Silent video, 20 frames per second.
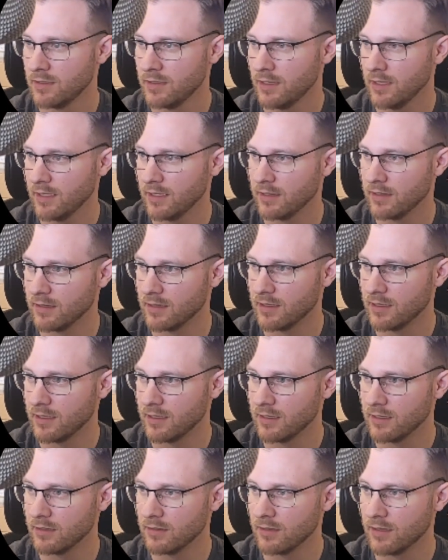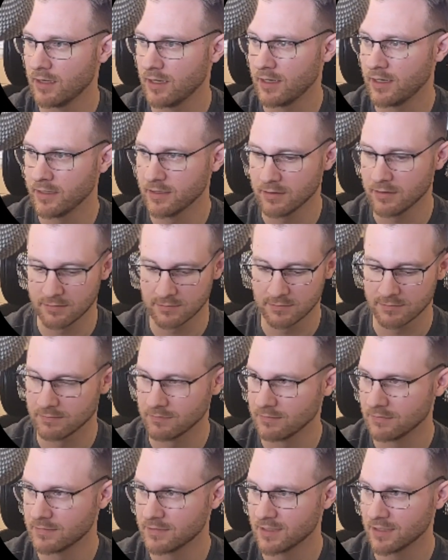And then I
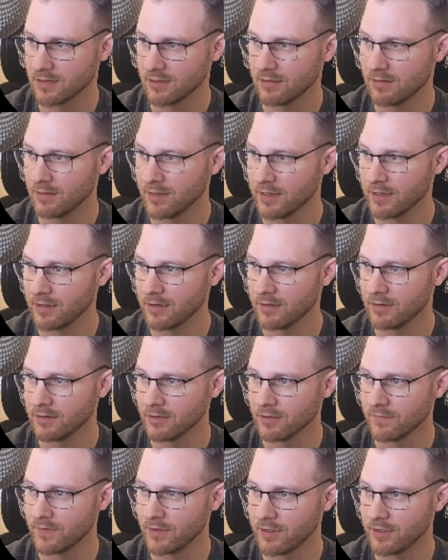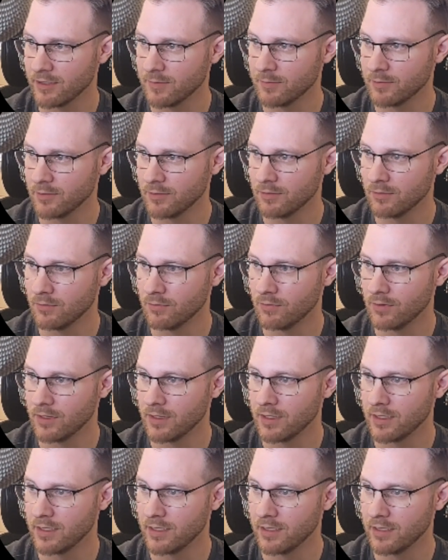can declare another variable
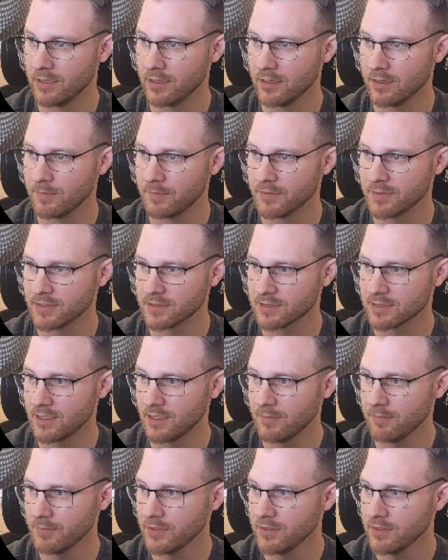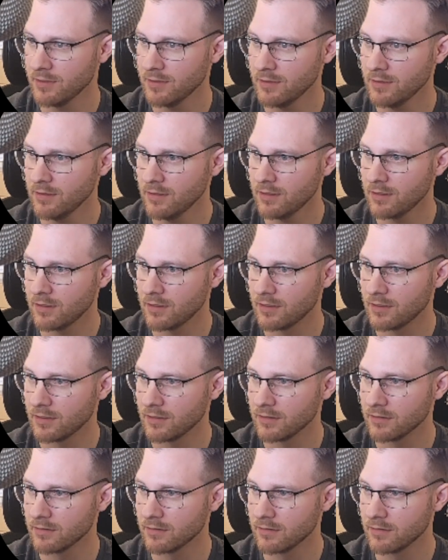way up at the top here
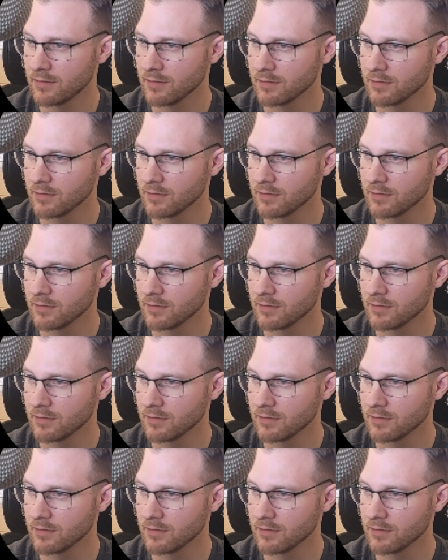on